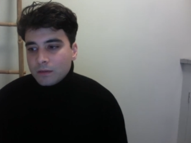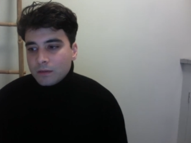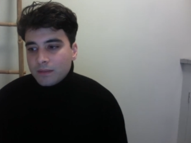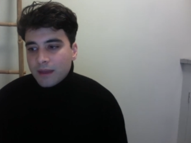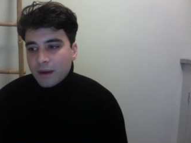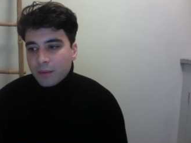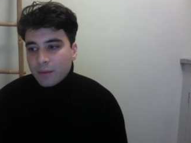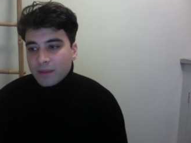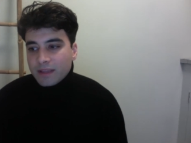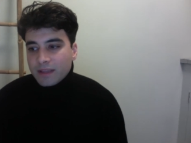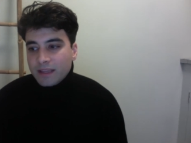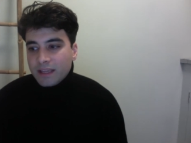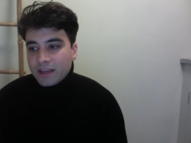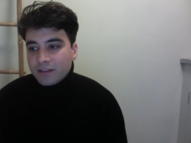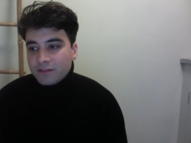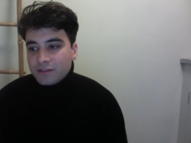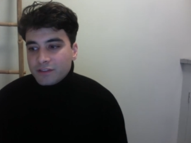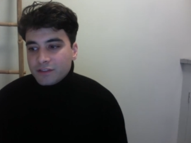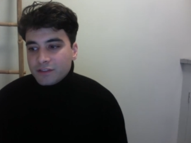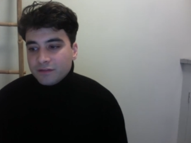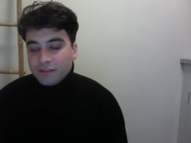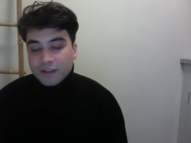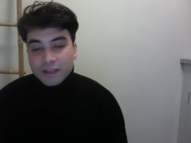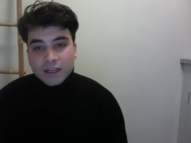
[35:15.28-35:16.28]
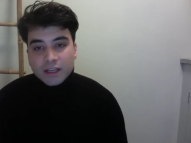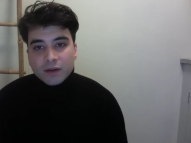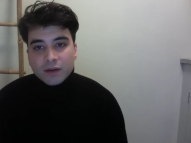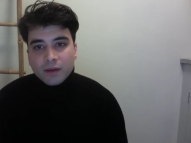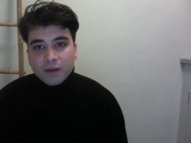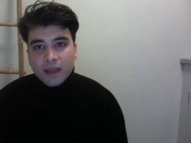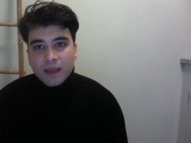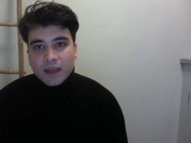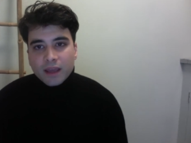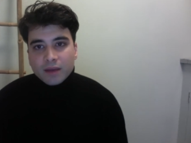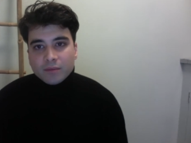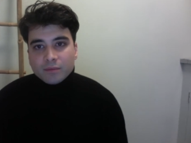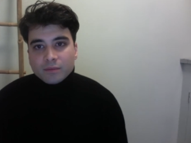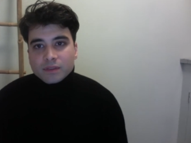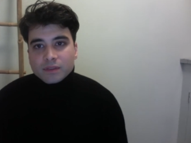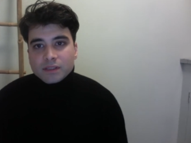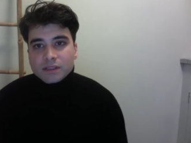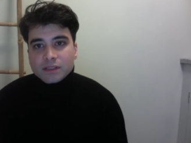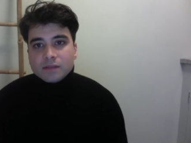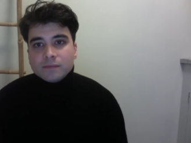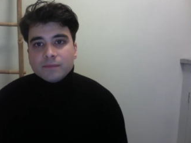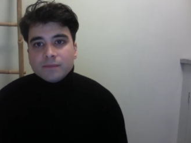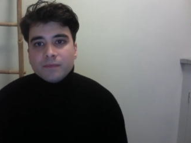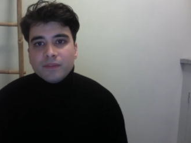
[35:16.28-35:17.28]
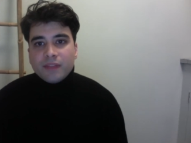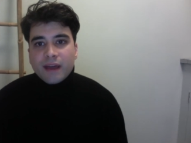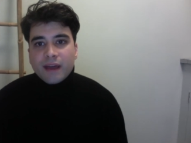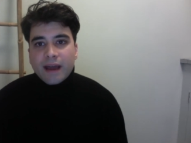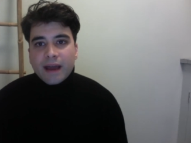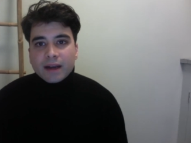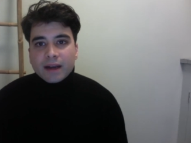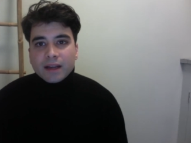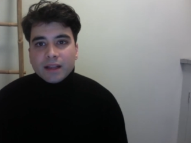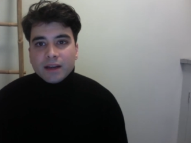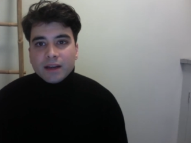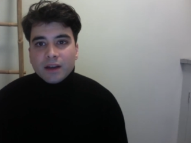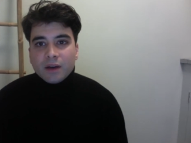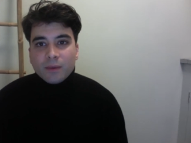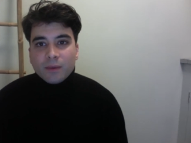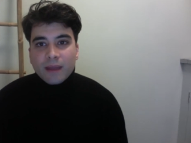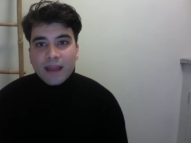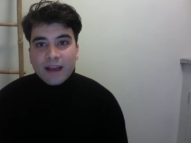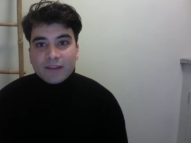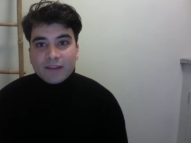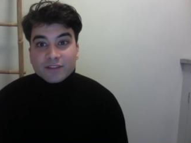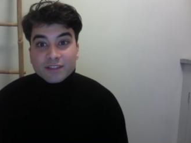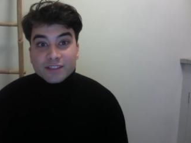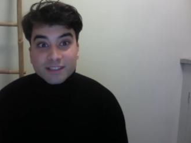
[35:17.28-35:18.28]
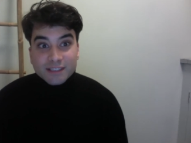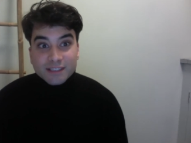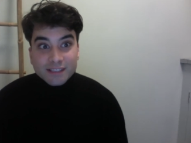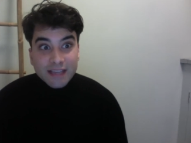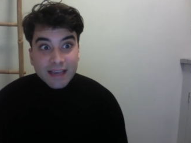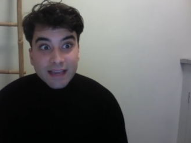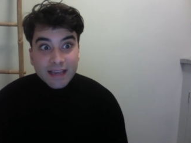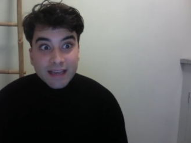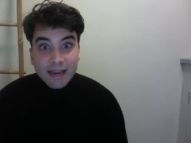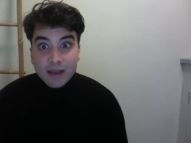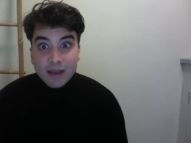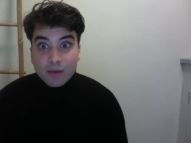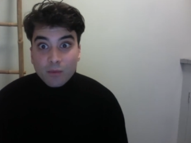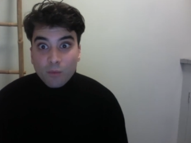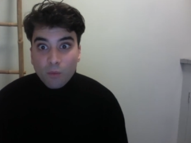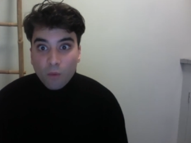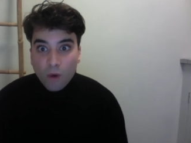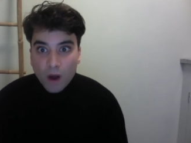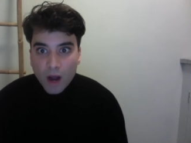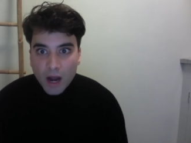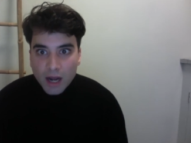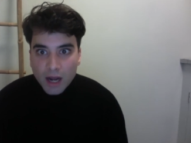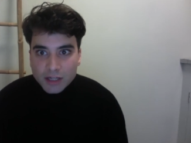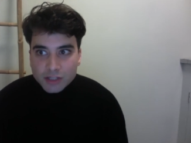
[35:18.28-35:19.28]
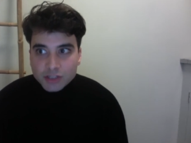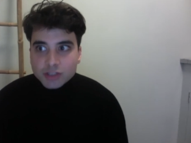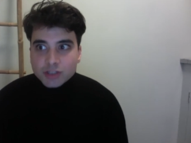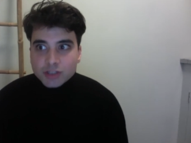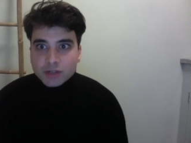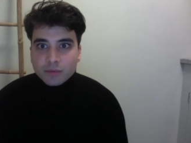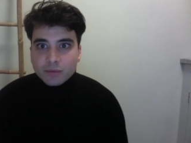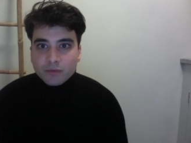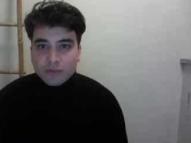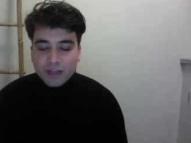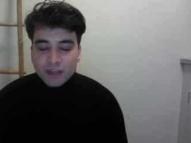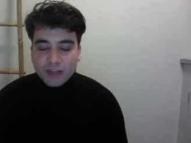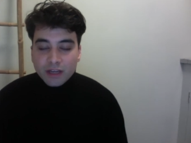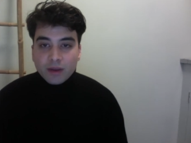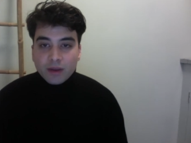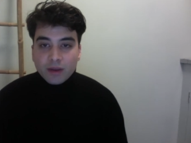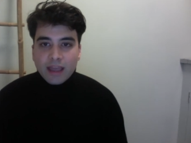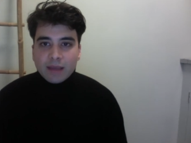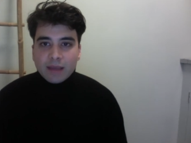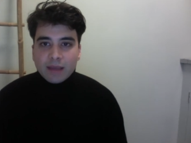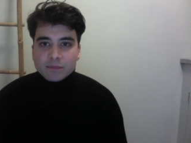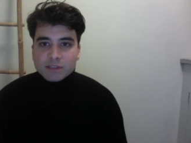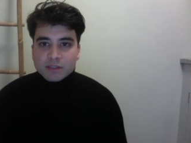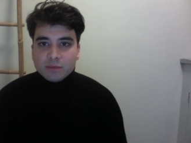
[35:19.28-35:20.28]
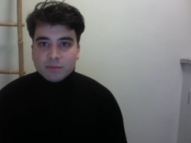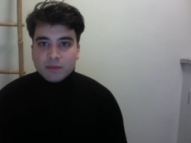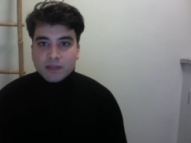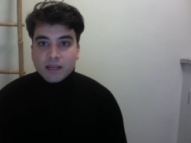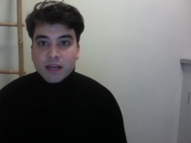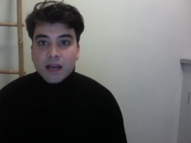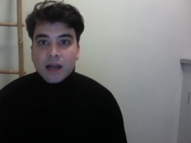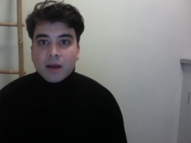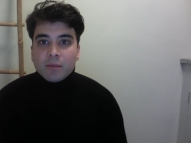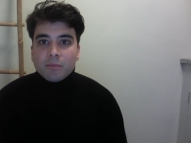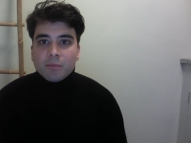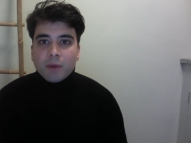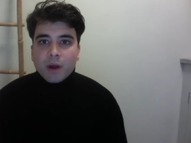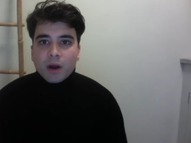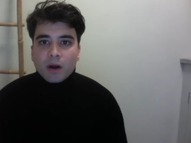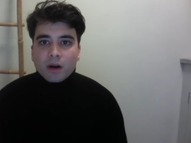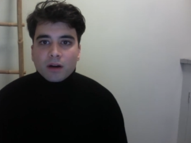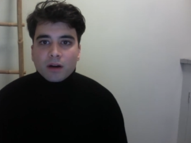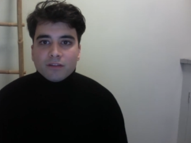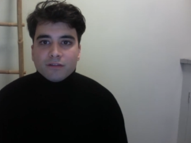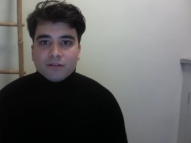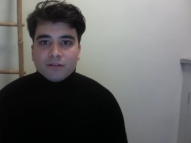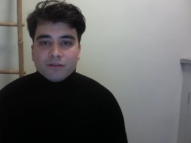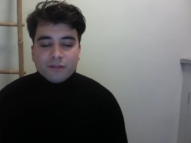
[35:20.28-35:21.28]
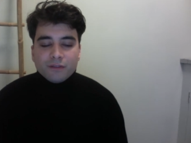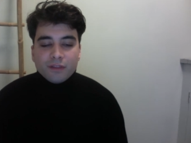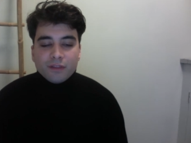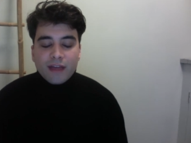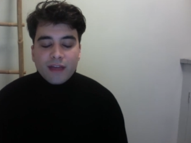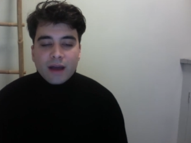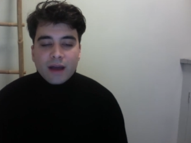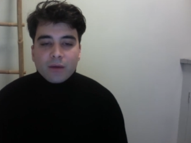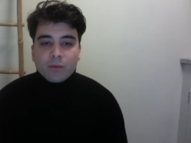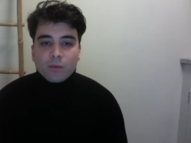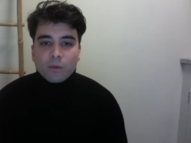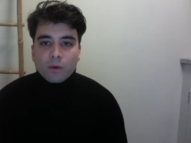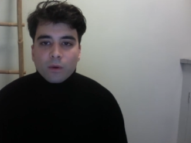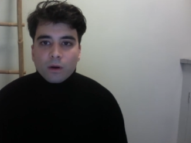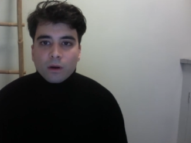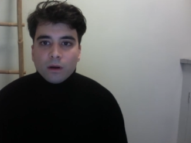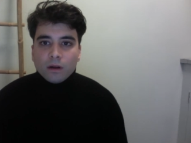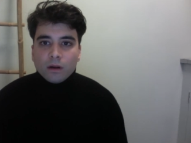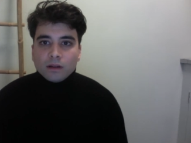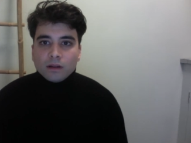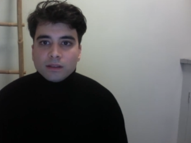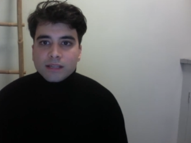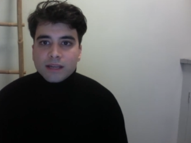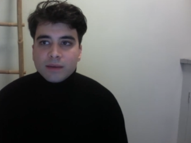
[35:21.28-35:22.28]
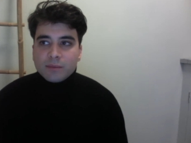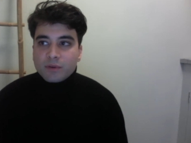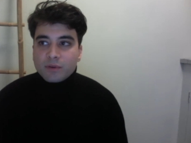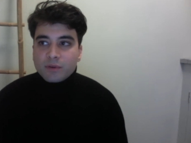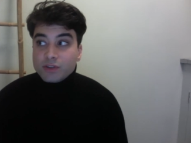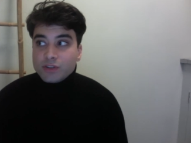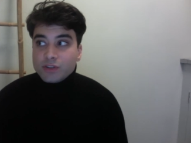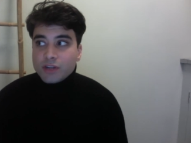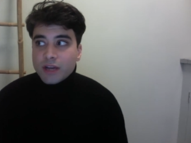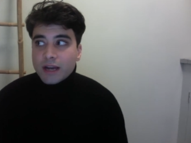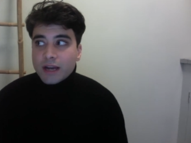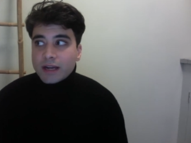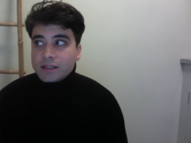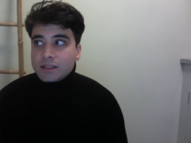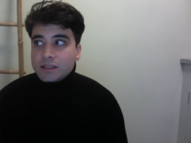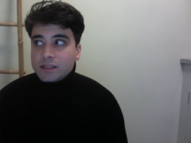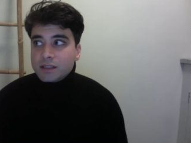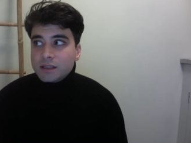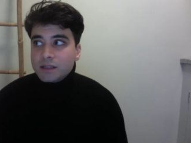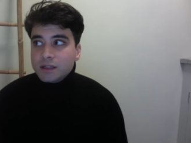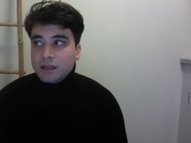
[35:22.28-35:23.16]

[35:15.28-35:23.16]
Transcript: that we give to video games, that, you know, we have to sit and watch video games and become part of that world and project